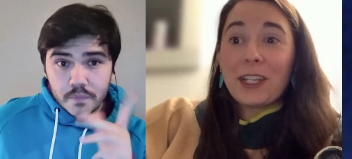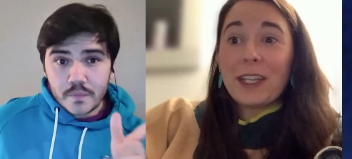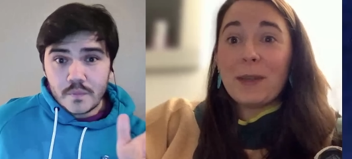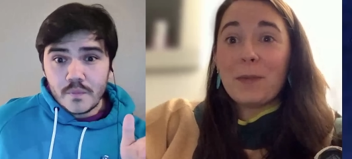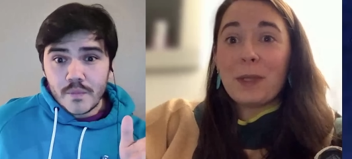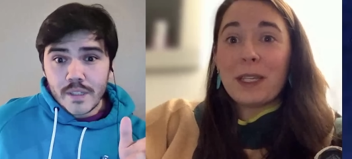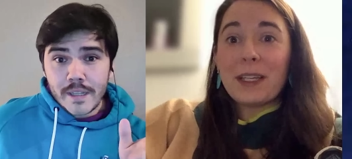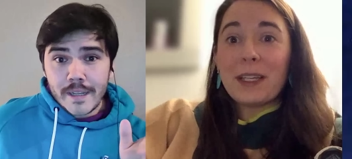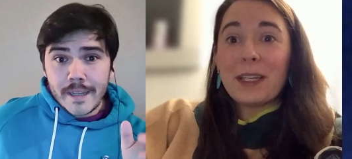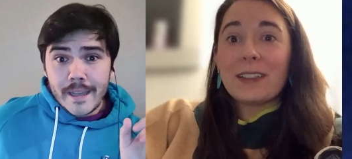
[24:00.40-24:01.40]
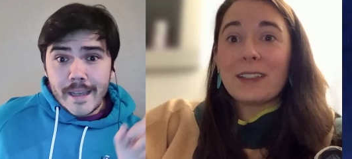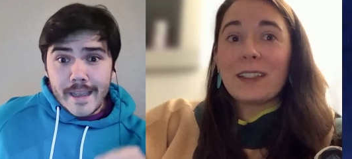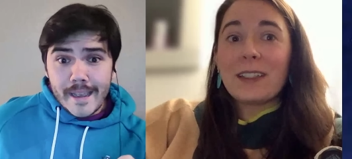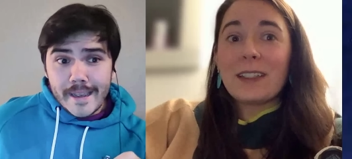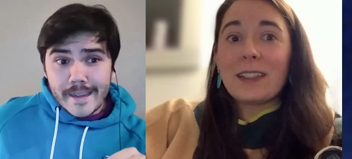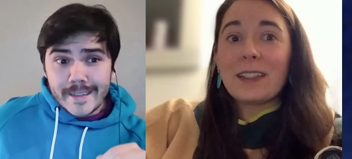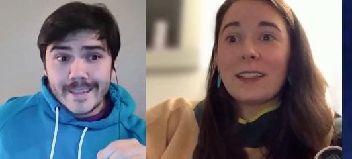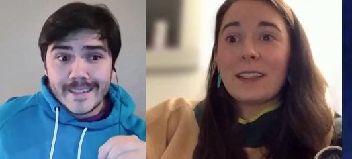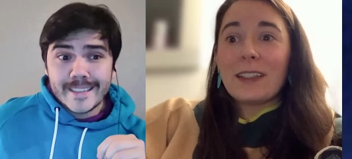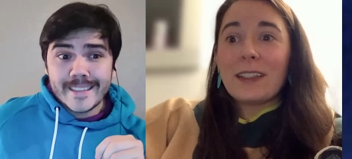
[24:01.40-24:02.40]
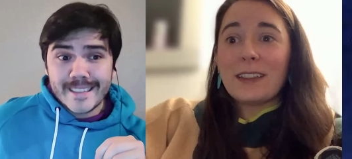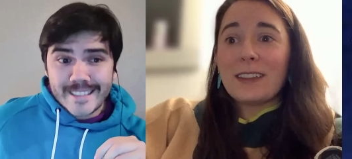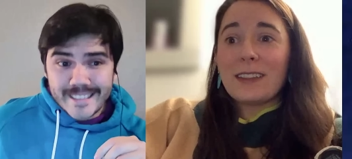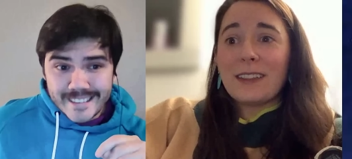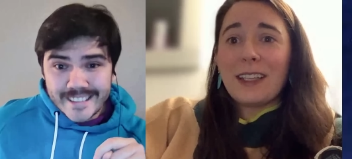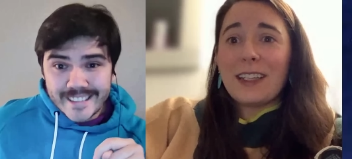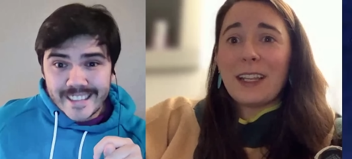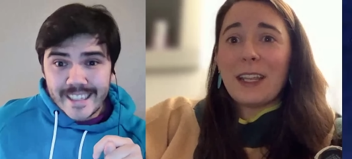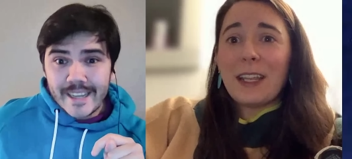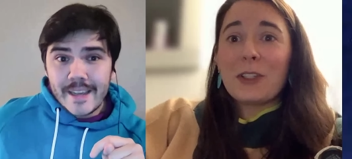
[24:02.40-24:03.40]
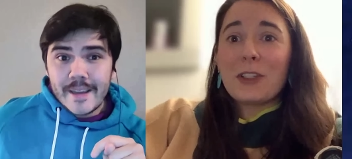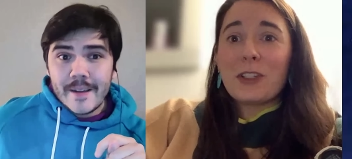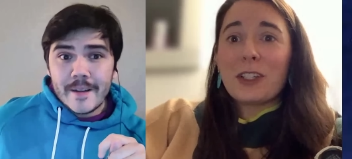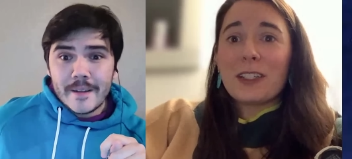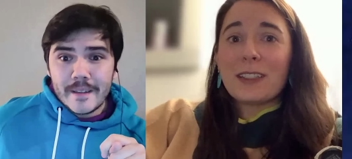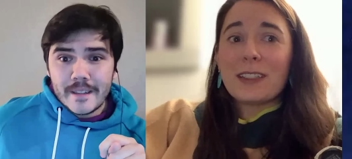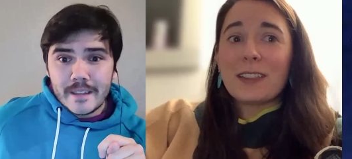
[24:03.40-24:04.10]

Speaker 1: watching him because it, it, it was